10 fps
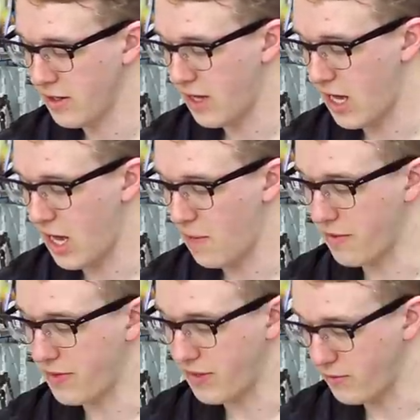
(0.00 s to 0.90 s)
Uh,
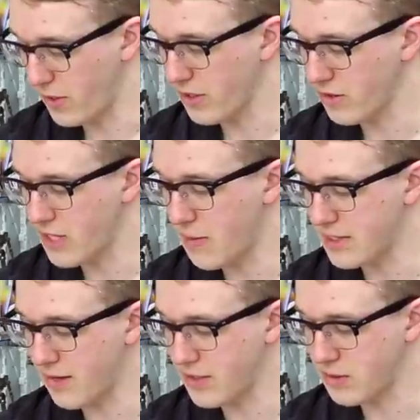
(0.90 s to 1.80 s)
but the regular Dom
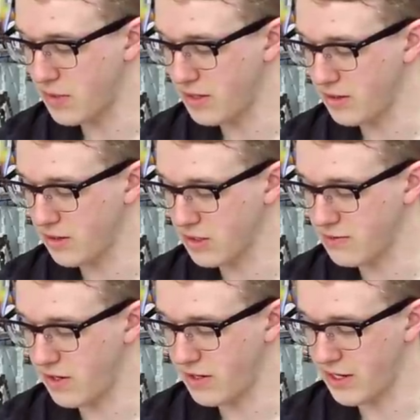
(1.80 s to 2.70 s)
is out this month, looks
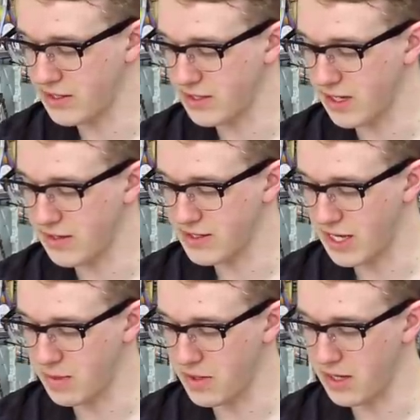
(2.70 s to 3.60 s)
very nice. Again, these
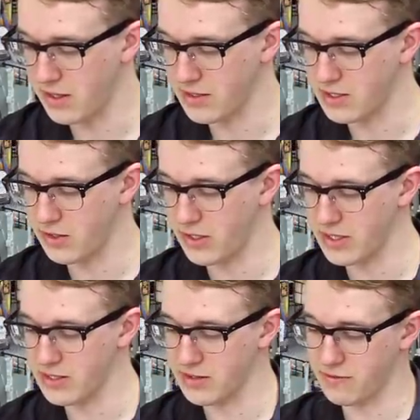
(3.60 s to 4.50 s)
anime
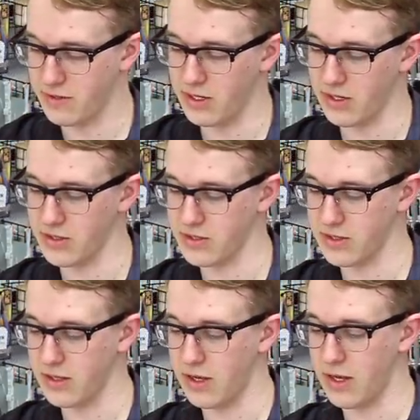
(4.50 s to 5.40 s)
series figures
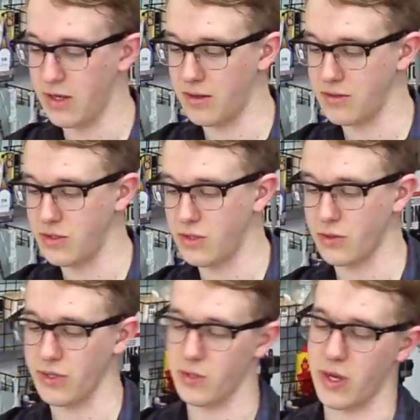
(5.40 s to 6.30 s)
uh, do
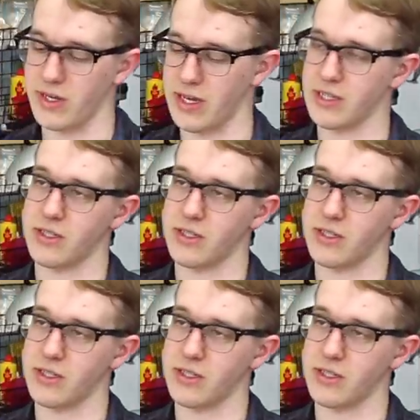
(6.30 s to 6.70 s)
look really quite nice.